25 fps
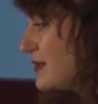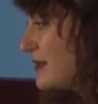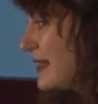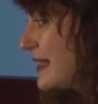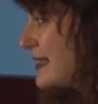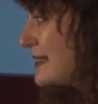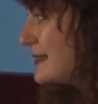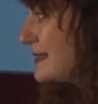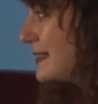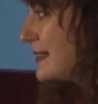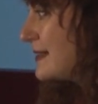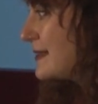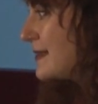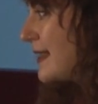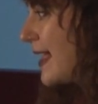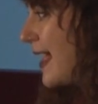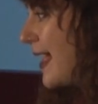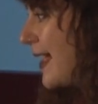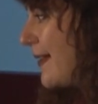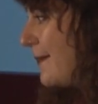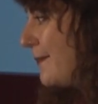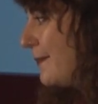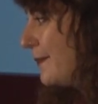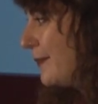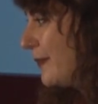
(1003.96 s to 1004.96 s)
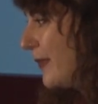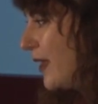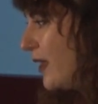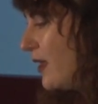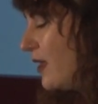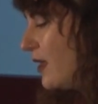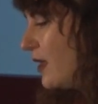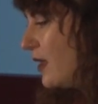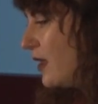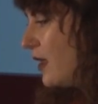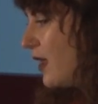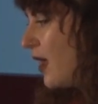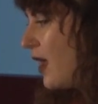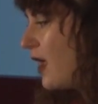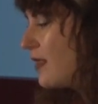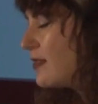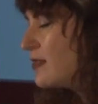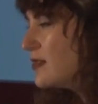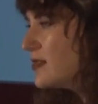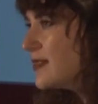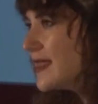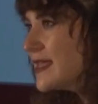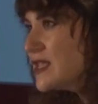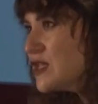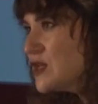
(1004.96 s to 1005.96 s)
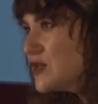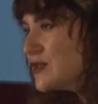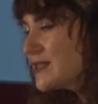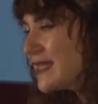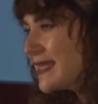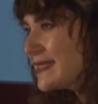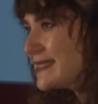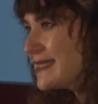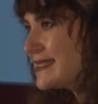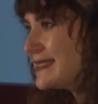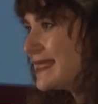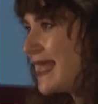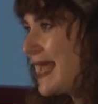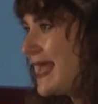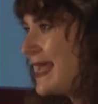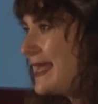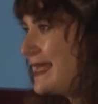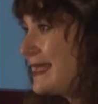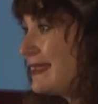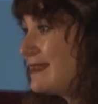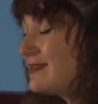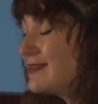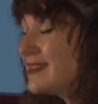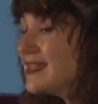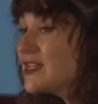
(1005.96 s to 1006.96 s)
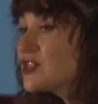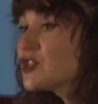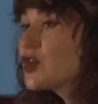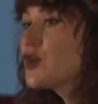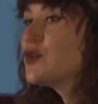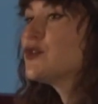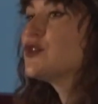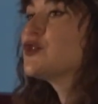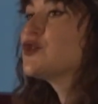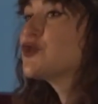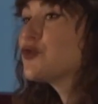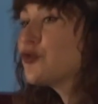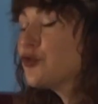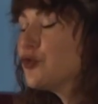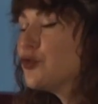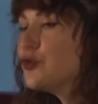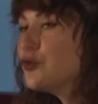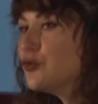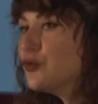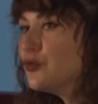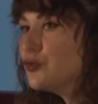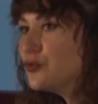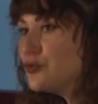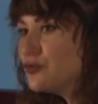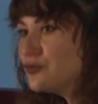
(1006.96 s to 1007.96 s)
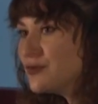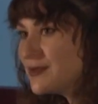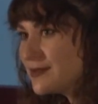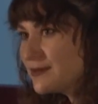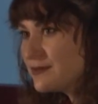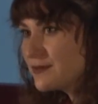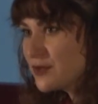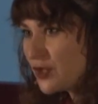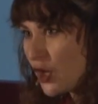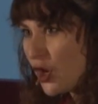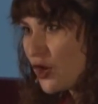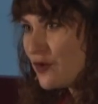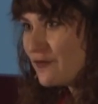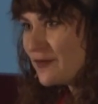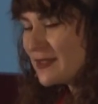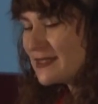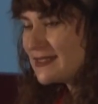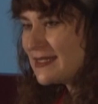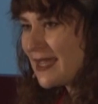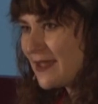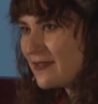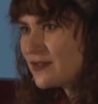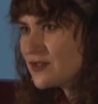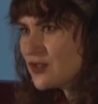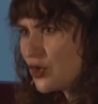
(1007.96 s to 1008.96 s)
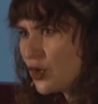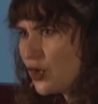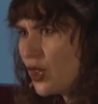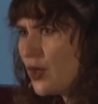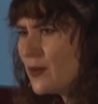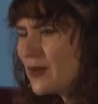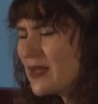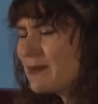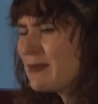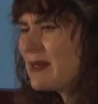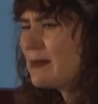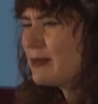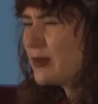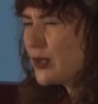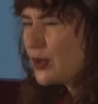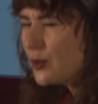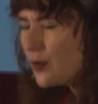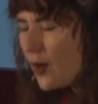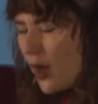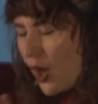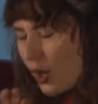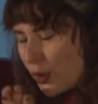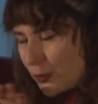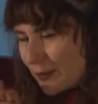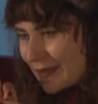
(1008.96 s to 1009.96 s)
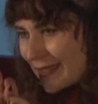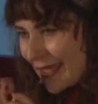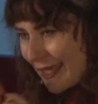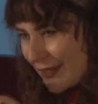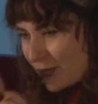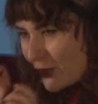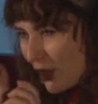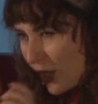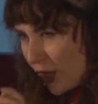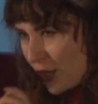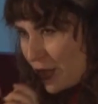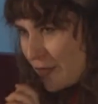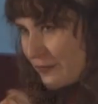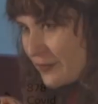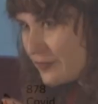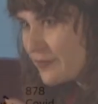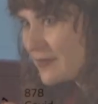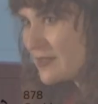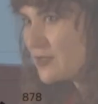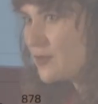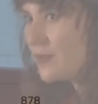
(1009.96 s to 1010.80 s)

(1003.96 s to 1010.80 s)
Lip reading: listed there. And they used that to say, this showed the true COVID death toll. Only people who only had COVID written